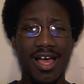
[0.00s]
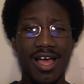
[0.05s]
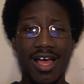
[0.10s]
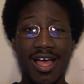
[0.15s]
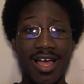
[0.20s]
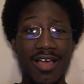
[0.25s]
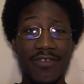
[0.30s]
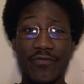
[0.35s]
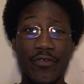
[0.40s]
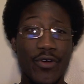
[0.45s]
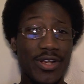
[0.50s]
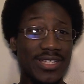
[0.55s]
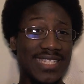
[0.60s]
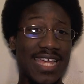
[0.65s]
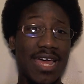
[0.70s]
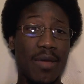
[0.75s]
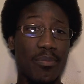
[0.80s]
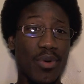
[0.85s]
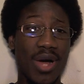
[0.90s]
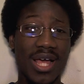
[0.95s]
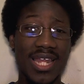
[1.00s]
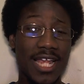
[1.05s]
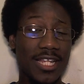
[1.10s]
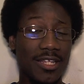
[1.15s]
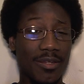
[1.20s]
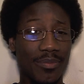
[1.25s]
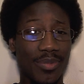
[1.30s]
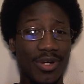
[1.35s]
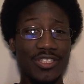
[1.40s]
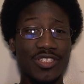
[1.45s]
Uh, for example, I
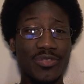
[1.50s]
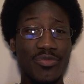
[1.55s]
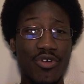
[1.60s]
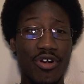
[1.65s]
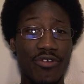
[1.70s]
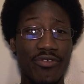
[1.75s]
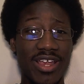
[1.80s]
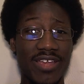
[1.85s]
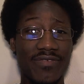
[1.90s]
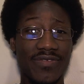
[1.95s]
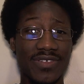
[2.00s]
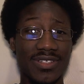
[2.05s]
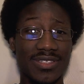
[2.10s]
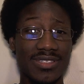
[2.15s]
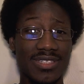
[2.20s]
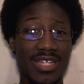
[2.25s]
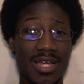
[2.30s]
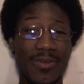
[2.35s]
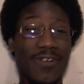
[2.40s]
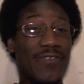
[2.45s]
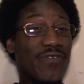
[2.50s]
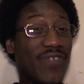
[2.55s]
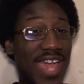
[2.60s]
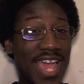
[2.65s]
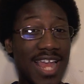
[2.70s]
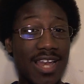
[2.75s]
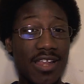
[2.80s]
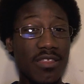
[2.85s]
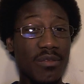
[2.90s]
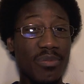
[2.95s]
like the Baltimore Ravens. I'm a
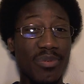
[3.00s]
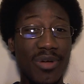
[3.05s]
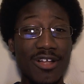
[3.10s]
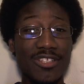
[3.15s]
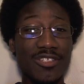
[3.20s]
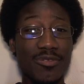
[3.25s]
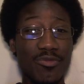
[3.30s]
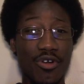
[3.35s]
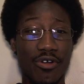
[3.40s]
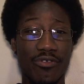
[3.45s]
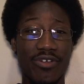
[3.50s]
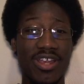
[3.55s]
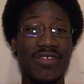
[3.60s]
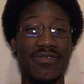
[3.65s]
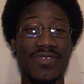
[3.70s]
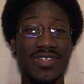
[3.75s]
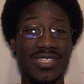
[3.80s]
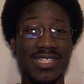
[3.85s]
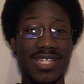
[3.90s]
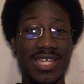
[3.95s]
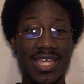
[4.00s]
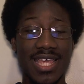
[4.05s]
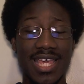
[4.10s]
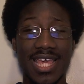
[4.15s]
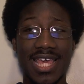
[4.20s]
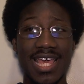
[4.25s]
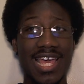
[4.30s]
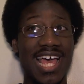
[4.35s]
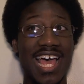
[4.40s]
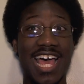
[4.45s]
fan of the Baltimore Ravens.
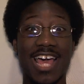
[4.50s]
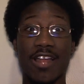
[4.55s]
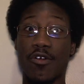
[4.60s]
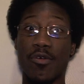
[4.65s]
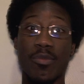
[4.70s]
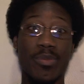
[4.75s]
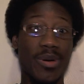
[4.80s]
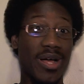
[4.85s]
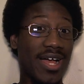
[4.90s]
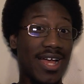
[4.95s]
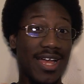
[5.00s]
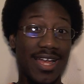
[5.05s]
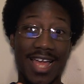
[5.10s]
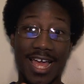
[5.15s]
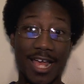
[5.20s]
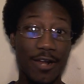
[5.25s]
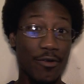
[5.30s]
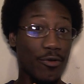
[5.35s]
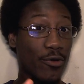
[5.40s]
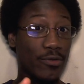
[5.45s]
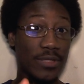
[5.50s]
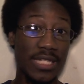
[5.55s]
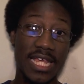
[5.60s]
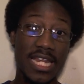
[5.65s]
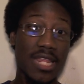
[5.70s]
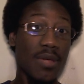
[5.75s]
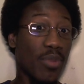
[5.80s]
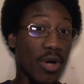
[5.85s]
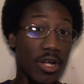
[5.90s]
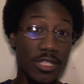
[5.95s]
I don't buy. I don't go to
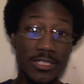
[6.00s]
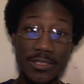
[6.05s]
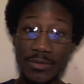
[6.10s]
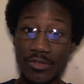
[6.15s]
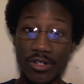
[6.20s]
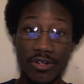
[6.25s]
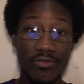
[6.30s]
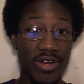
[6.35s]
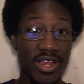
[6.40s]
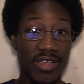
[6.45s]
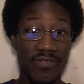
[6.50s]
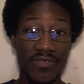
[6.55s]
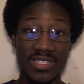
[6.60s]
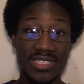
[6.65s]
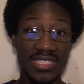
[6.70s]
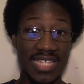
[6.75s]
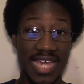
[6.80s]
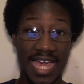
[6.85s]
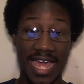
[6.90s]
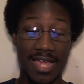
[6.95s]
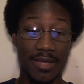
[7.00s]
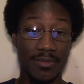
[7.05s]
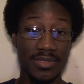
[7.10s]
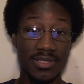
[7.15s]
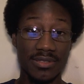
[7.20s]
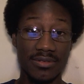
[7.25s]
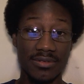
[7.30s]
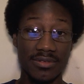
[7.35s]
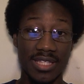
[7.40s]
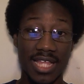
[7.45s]
any Baltimore Ravens
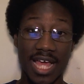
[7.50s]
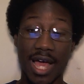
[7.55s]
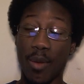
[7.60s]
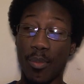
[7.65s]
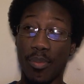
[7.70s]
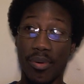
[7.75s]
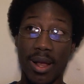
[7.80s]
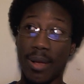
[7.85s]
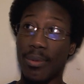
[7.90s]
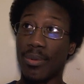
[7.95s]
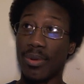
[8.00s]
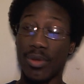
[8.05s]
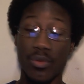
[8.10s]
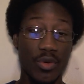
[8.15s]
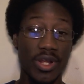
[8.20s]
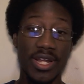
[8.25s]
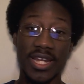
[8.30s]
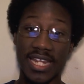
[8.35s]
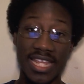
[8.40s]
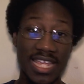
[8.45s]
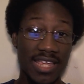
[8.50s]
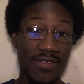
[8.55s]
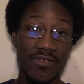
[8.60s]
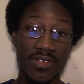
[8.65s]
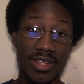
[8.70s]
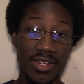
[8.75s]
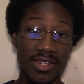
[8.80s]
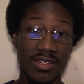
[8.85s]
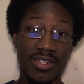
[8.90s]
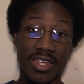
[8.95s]
games. I probably wouldn't
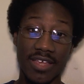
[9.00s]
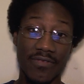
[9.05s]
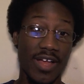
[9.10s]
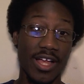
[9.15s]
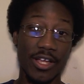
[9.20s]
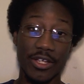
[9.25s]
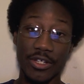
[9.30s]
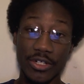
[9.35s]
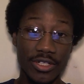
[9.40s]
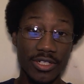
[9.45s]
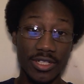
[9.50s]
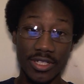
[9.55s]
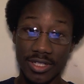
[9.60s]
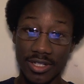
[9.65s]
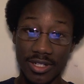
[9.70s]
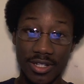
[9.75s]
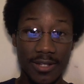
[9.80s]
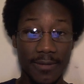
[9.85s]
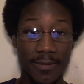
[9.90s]
even if I could.